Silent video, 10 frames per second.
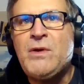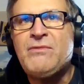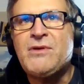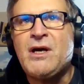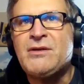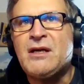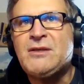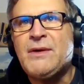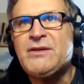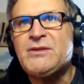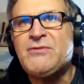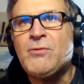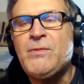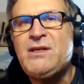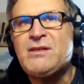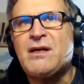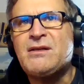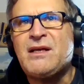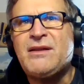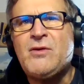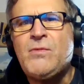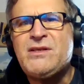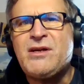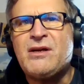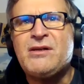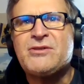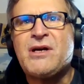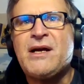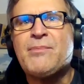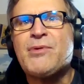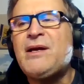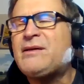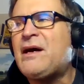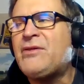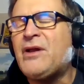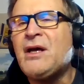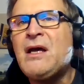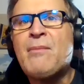we've t- talked about this for weeks on, because I think we started to try and break down the